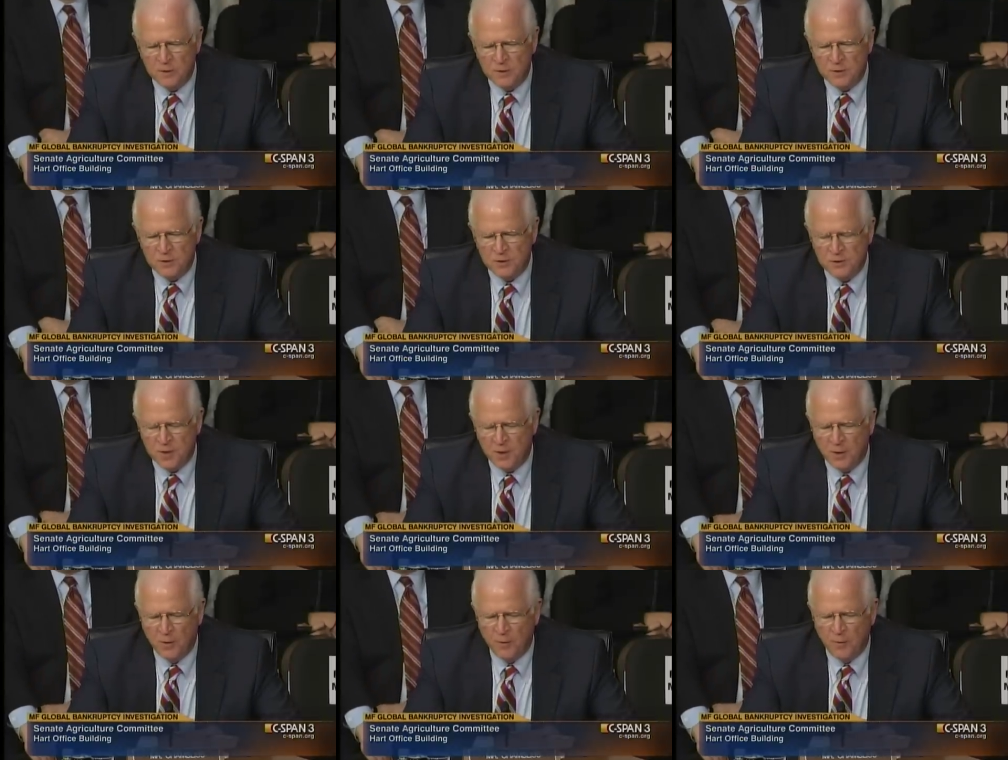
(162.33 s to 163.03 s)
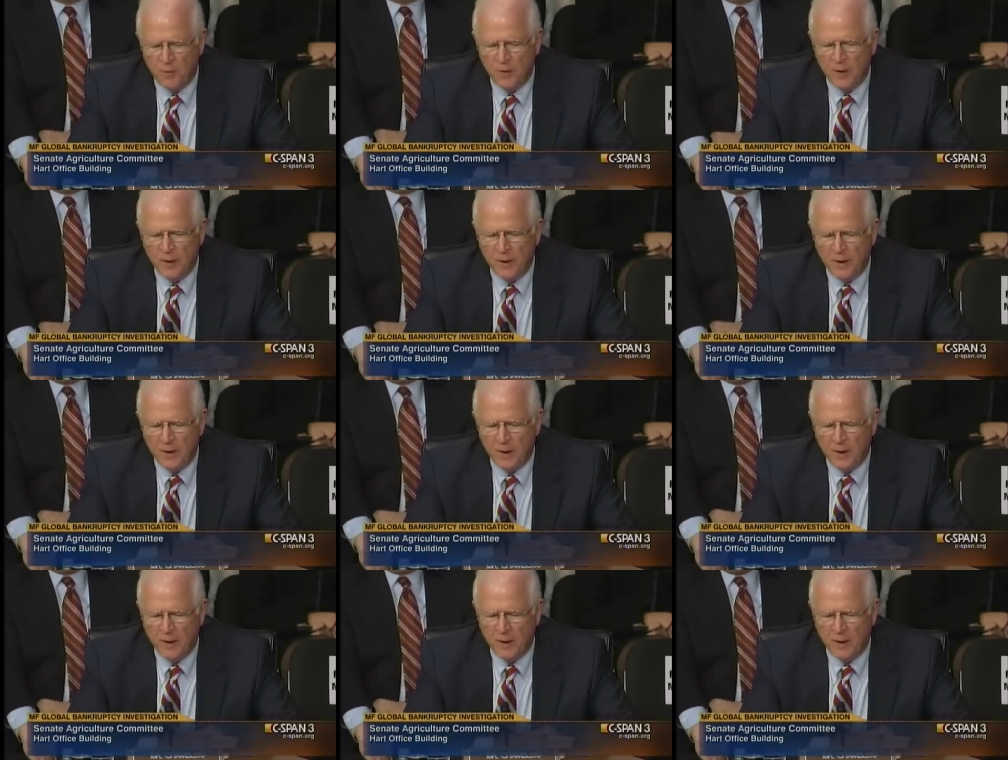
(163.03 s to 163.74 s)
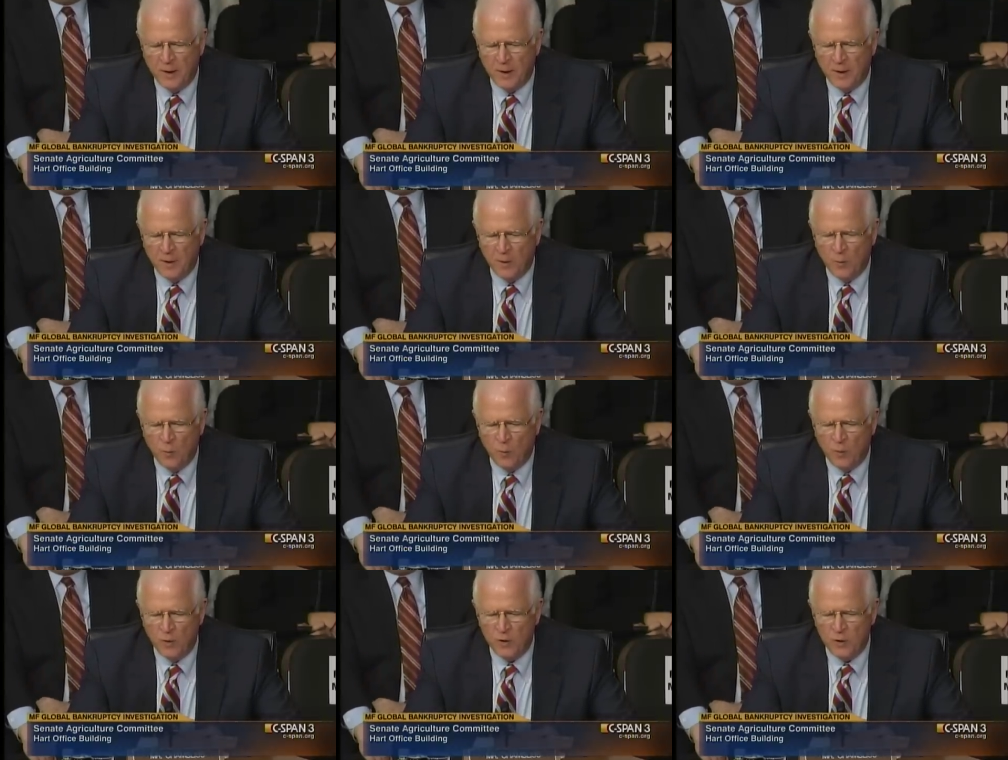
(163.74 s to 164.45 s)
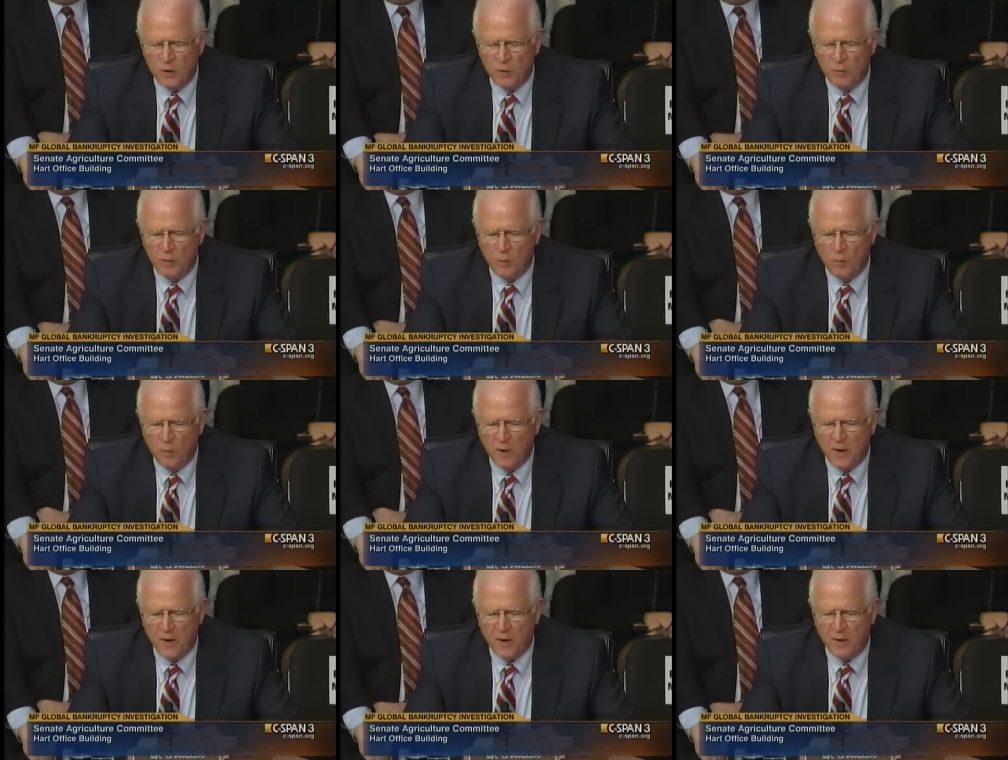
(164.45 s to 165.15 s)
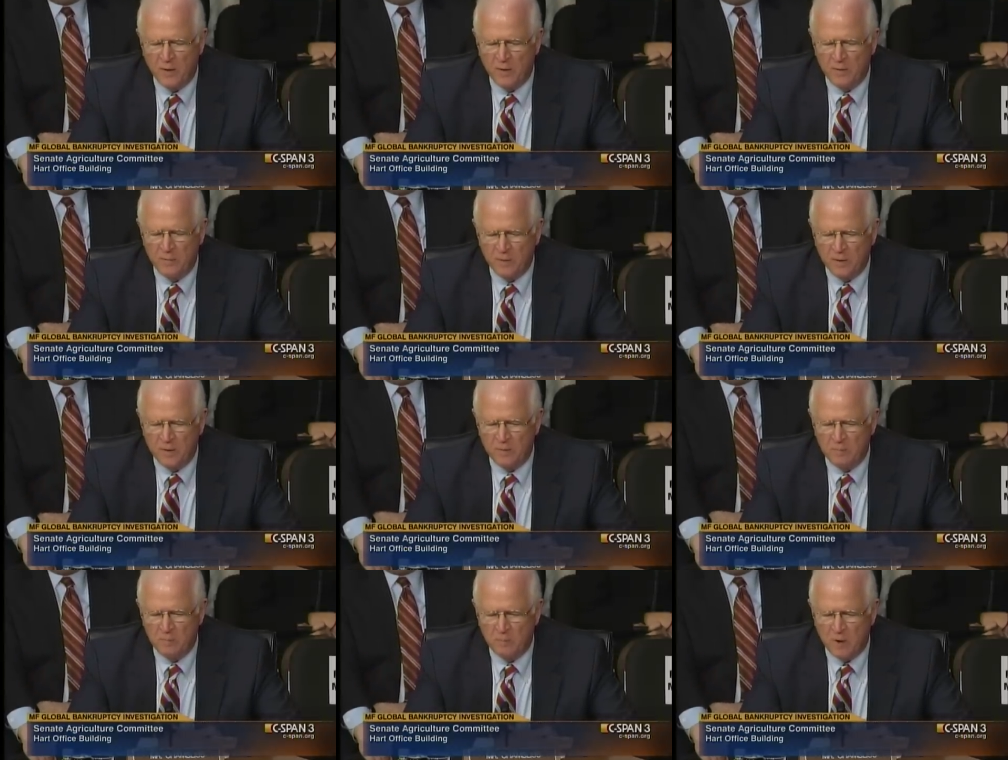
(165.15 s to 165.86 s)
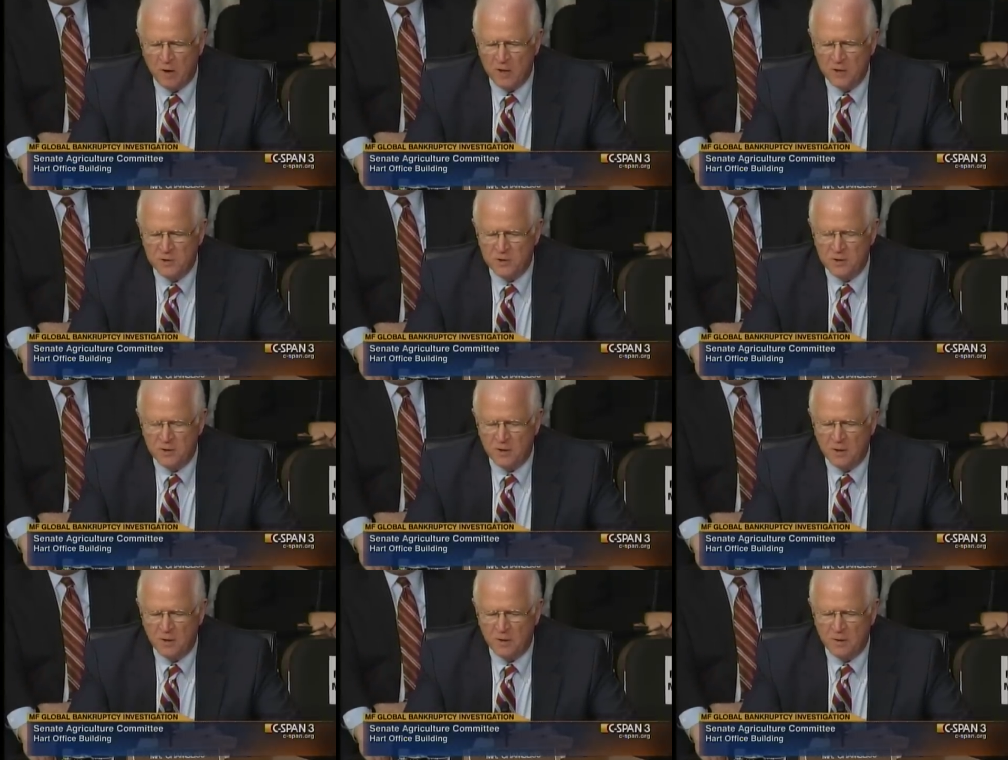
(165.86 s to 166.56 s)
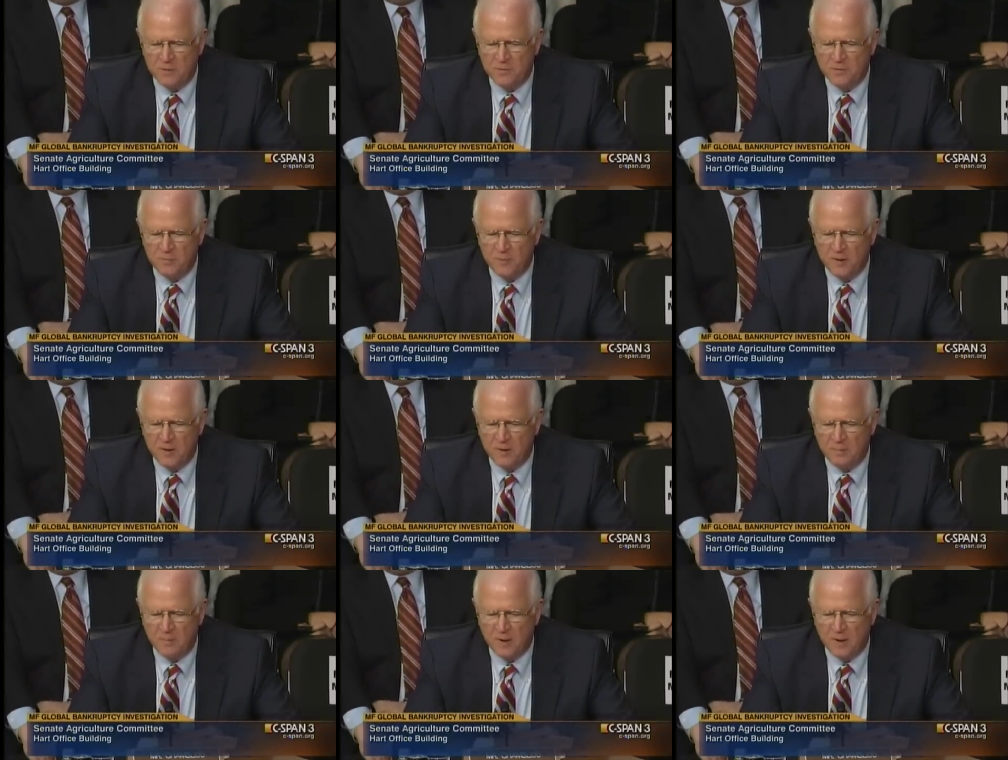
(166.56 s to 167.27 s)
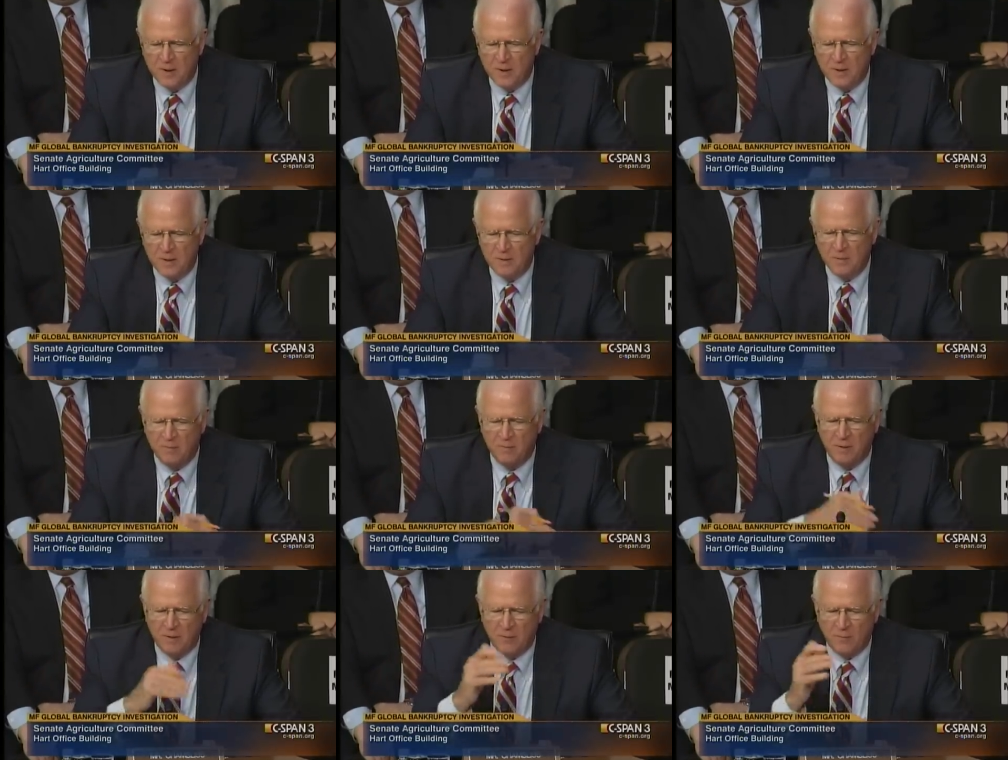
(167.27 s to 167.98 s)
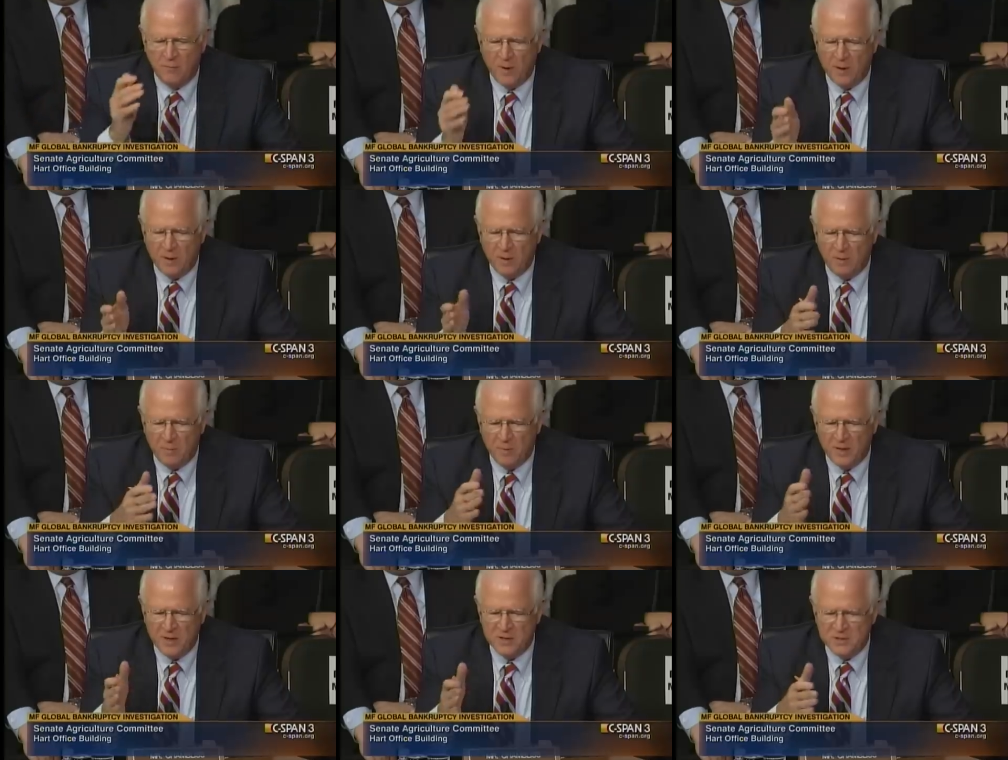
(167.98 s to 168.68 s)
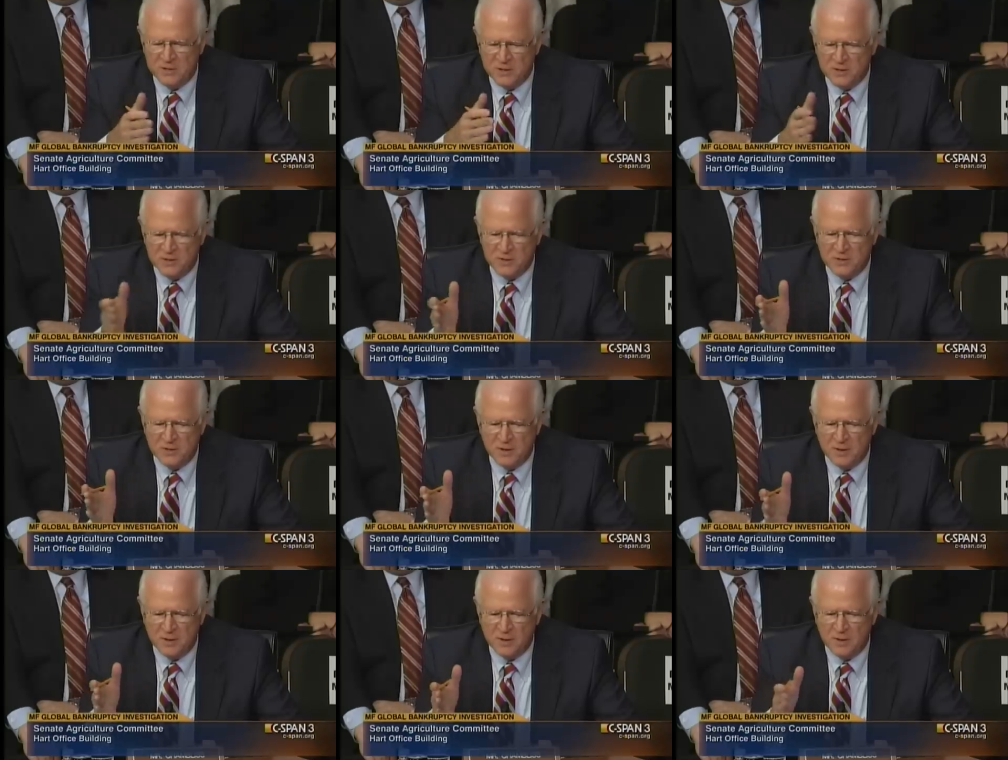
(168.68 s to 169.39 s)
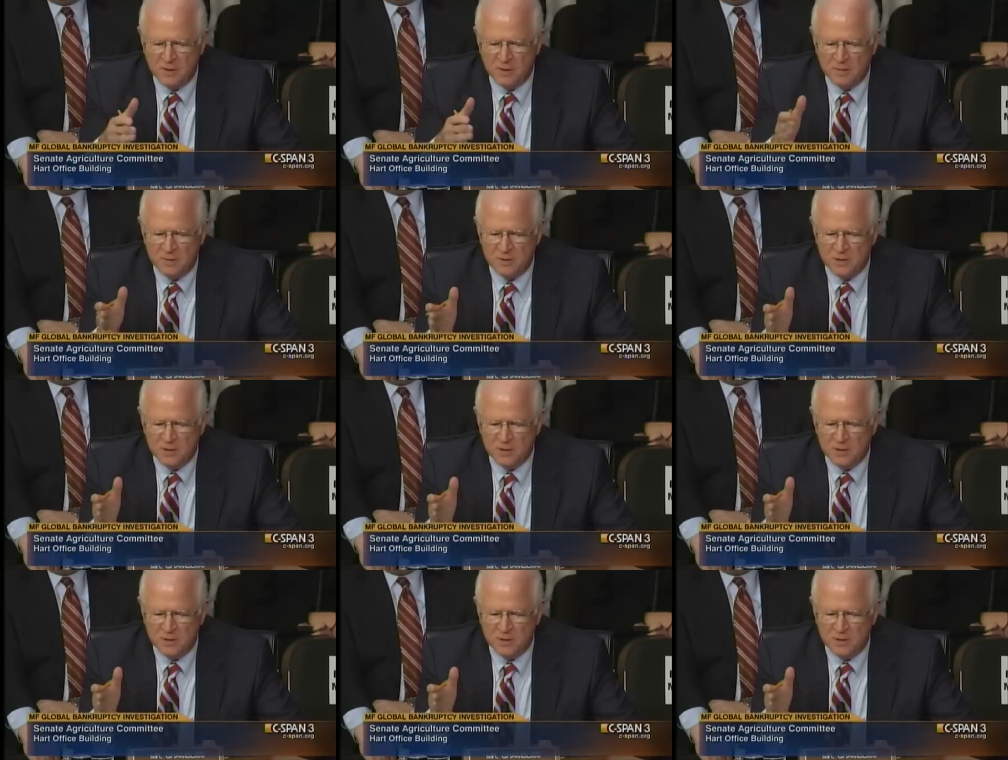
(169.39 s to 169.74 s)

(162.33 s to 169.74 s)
So uh, were you aware that margin calls were being made on a regular basis uh,